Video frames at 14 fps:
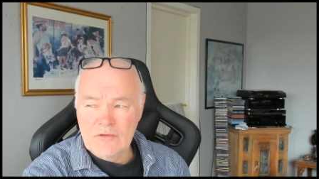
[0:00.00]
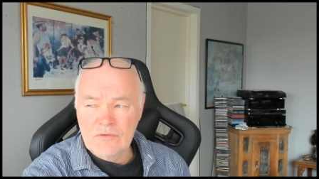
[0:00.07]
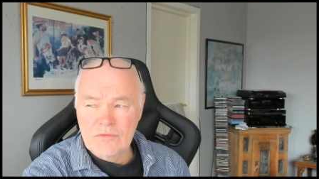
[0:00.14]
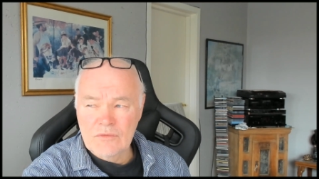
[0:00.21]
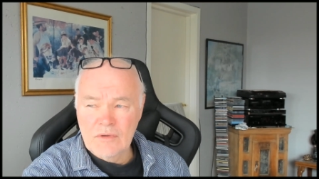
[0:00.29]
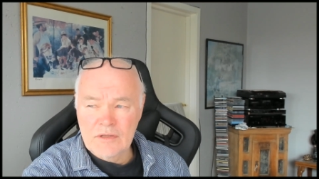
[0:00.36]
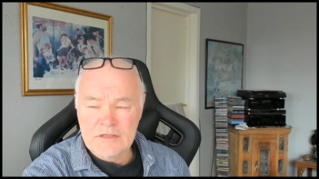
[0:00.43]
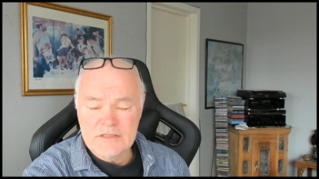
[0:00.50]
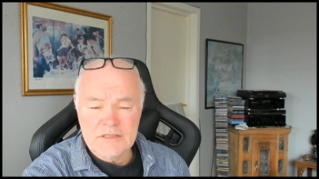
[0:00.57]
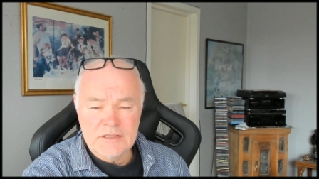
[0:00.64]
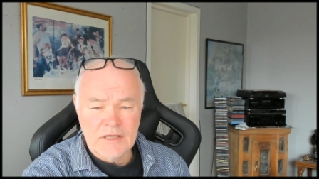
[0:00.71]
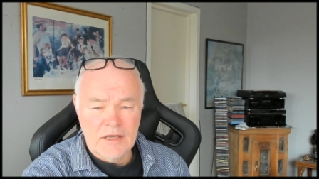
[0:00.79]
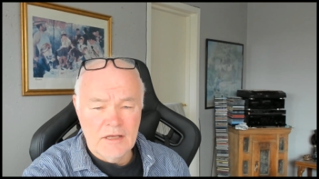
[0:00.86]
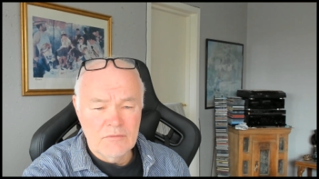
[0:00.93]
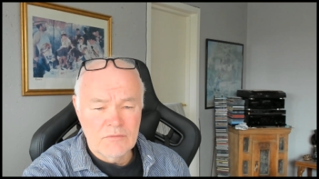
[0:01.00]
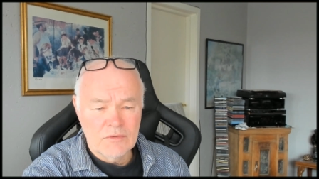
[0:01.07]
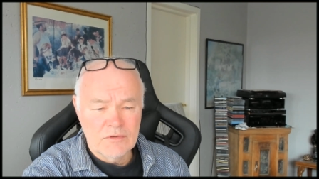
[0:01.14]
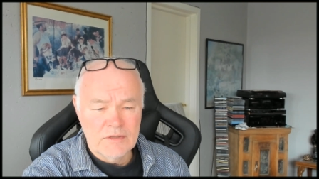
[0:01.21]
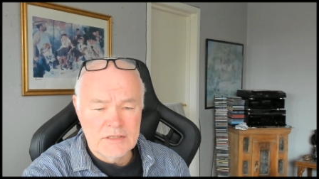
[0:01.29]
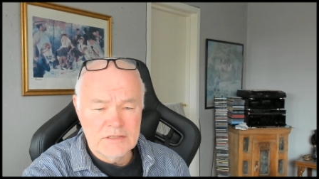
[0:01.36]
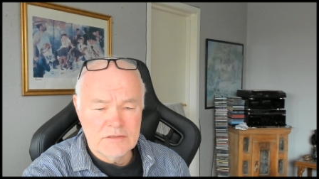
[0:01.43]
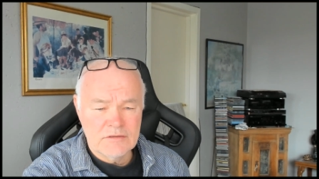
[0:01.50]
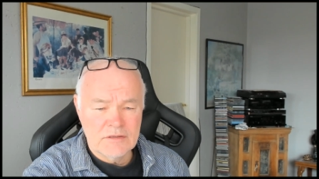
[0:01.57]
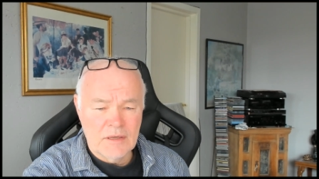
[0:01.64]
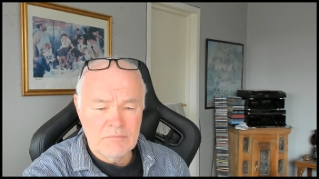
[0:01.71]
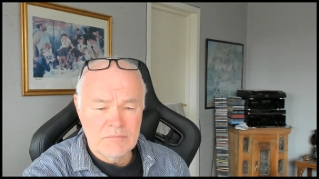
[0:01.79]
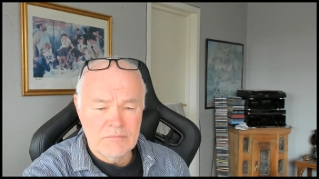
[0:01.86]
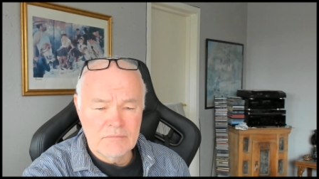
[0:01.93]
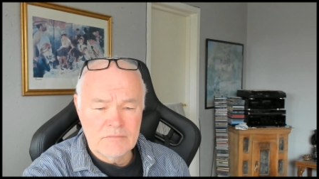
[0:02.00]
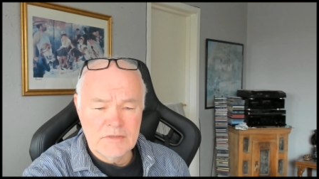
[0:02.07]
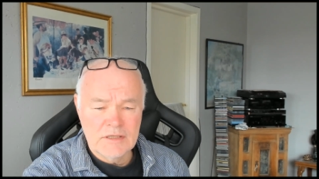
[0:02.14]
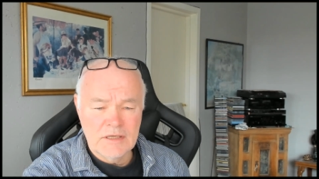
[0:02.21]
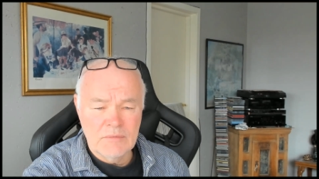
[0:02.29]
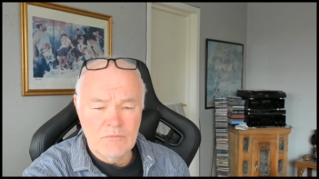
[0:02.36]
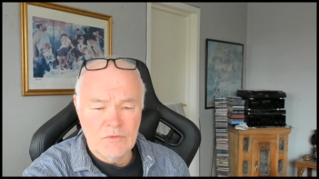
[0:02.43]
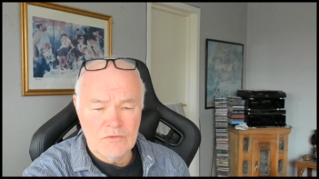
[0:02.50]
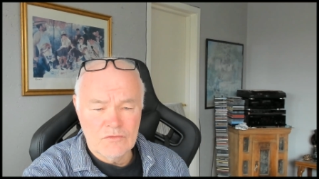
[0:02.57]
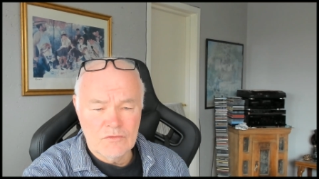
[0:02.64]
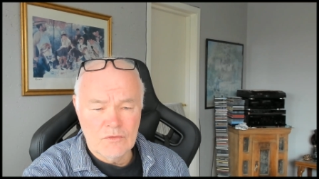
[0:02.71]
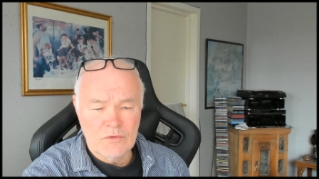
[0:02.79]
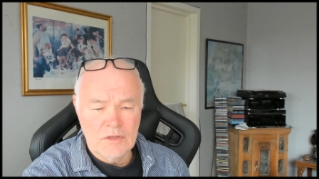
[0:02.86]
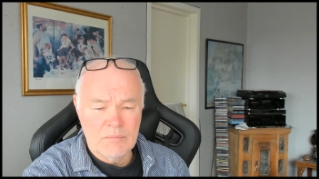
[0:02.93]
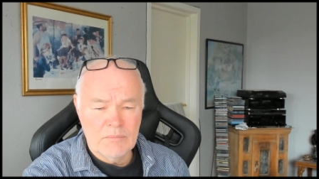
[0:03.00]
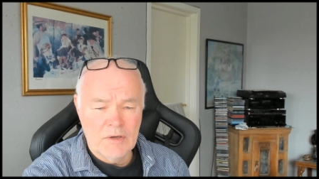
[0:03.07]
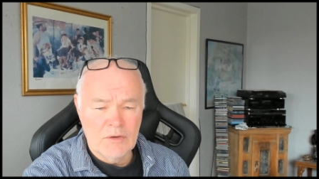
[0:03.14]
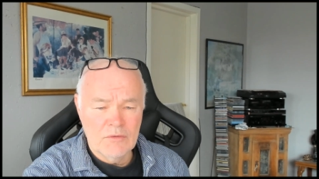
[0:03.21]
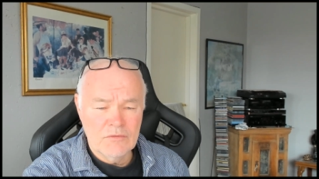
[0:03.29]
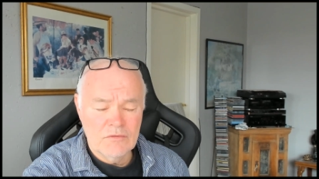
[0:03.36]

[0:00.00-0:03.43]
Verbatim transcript: understand what this dream, dream was all about.